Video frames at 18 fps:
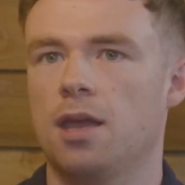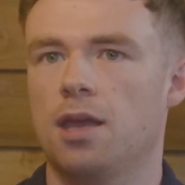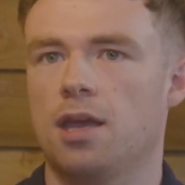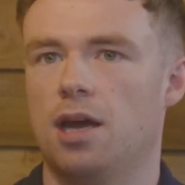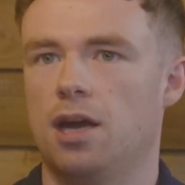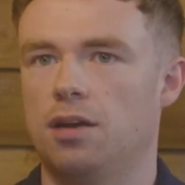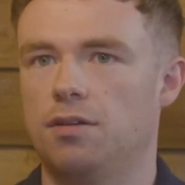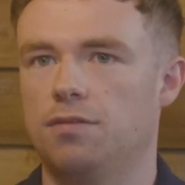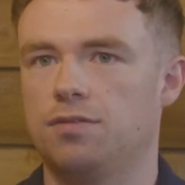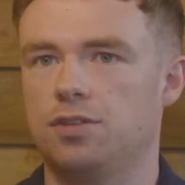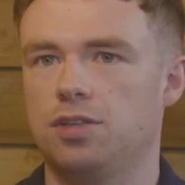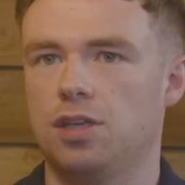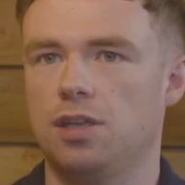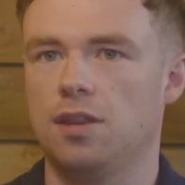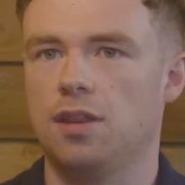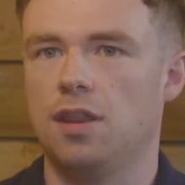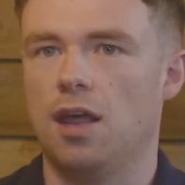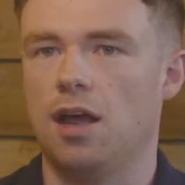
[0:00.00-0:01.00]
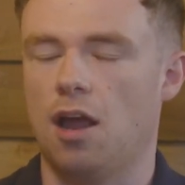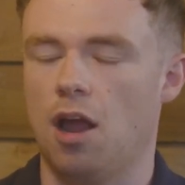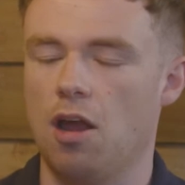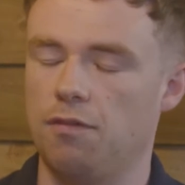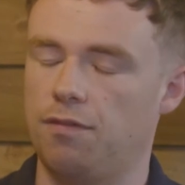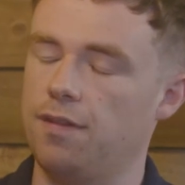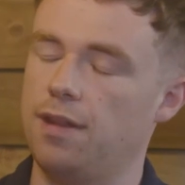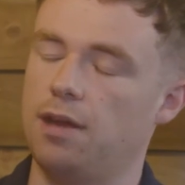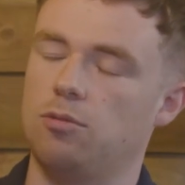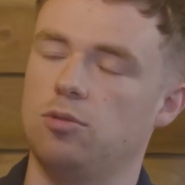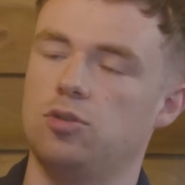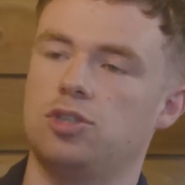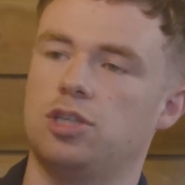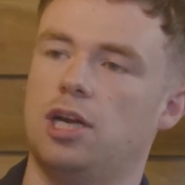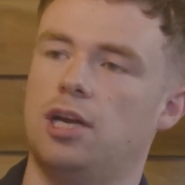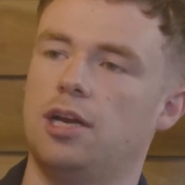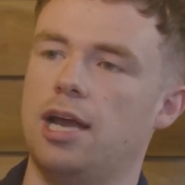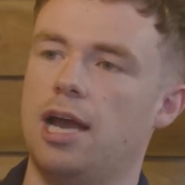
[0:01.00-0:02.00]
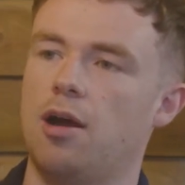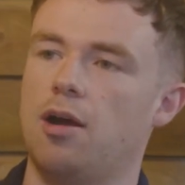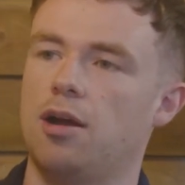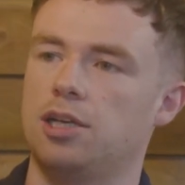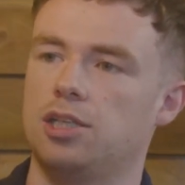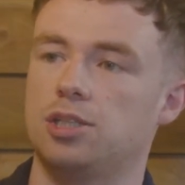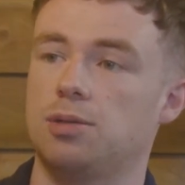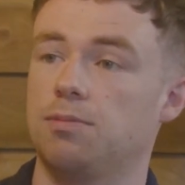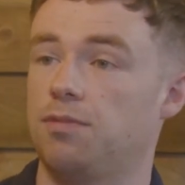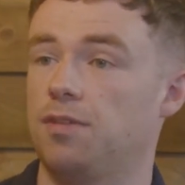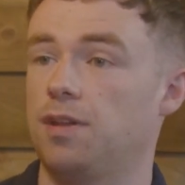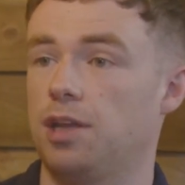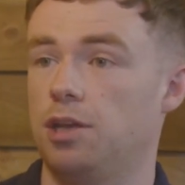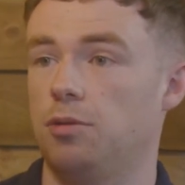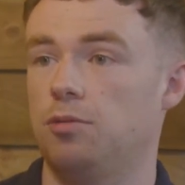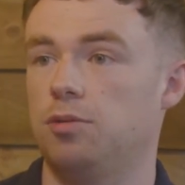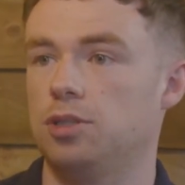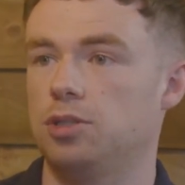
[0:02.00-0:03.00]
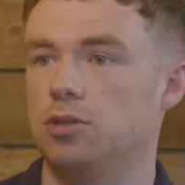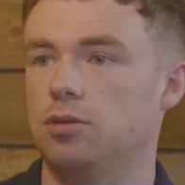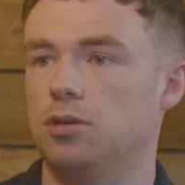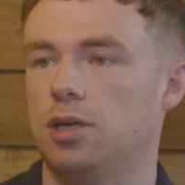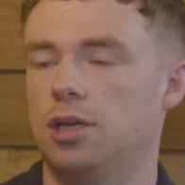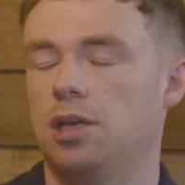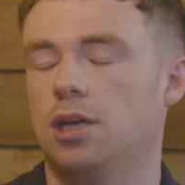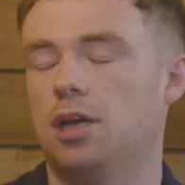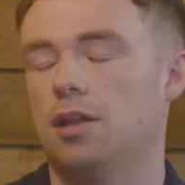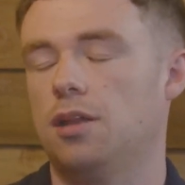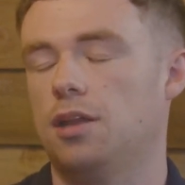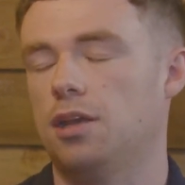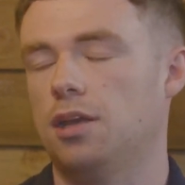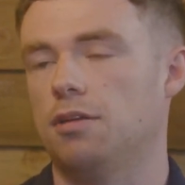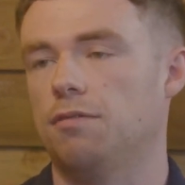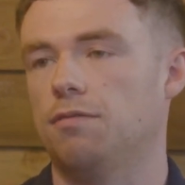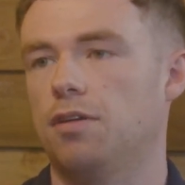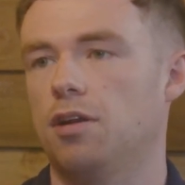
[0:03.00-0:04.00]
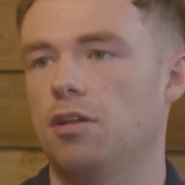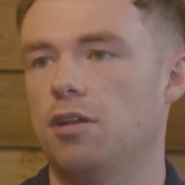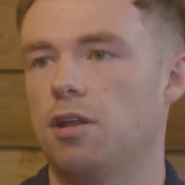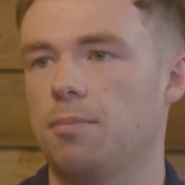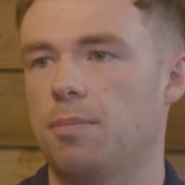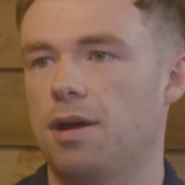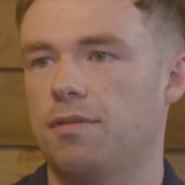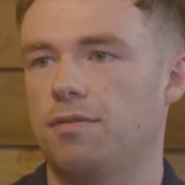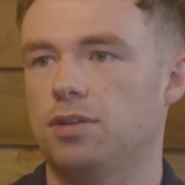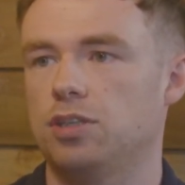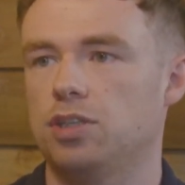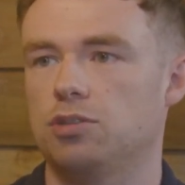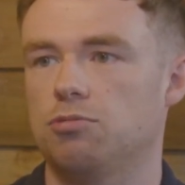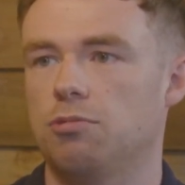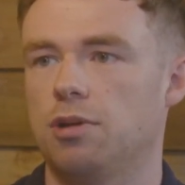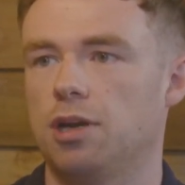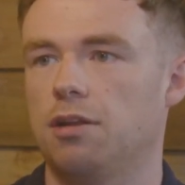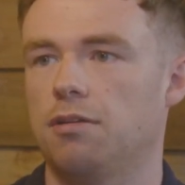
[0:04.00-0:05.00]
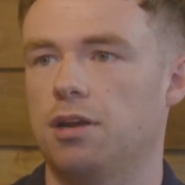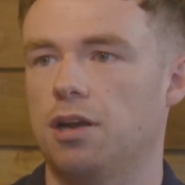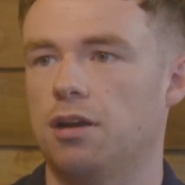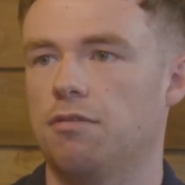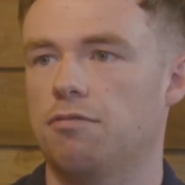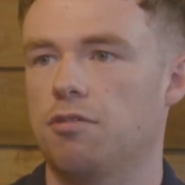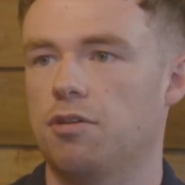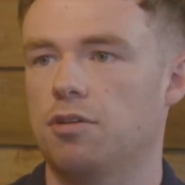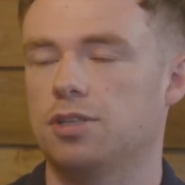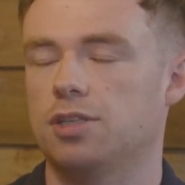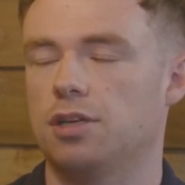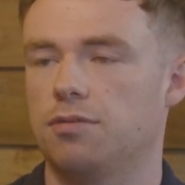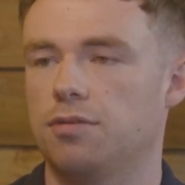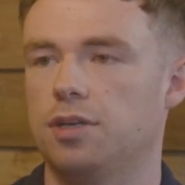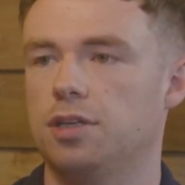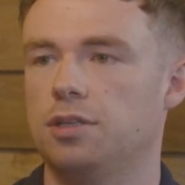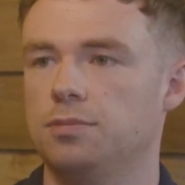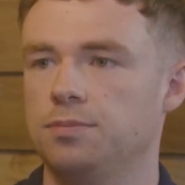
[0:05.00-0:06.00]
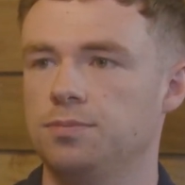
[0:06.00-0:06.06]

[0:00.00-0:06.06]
kind of hopefully that will shine out and something that you enjoy, and then you can follow that path and just really kind of throw yourself at it.